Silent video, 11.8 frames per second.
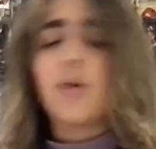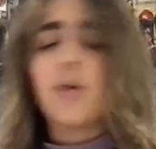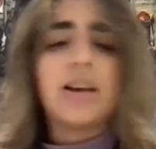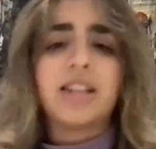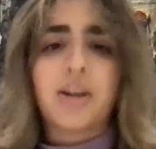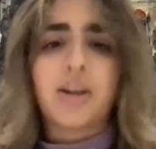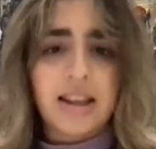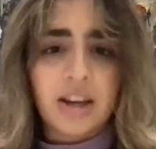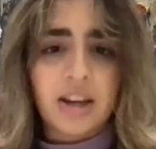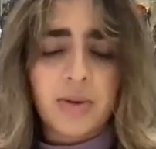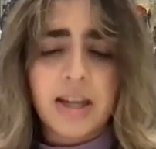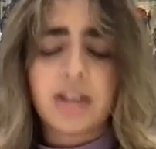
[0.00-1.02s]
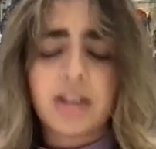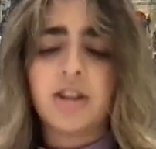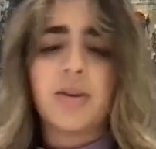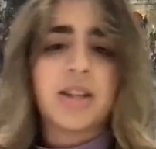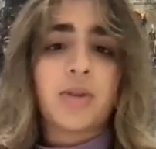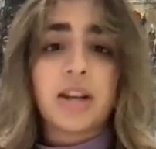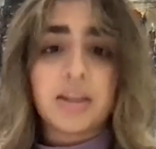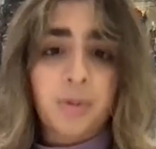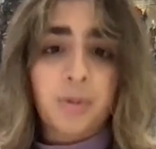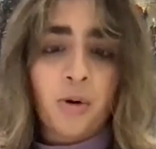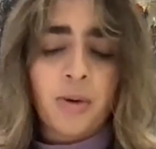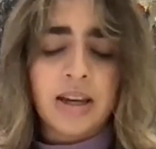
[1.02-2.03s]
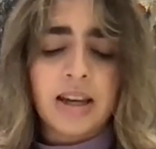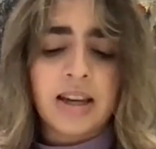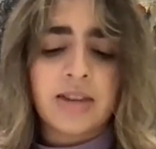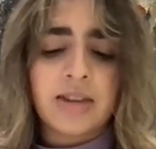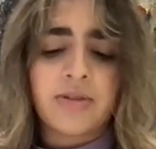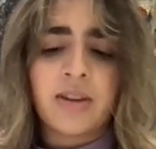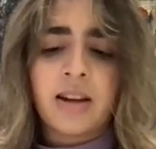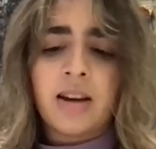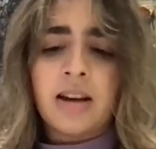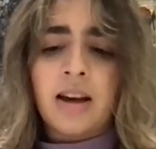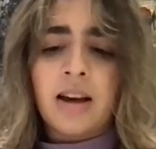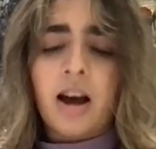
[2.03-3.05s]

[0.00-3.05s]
Is there anything we can do? Is there any support we can give? A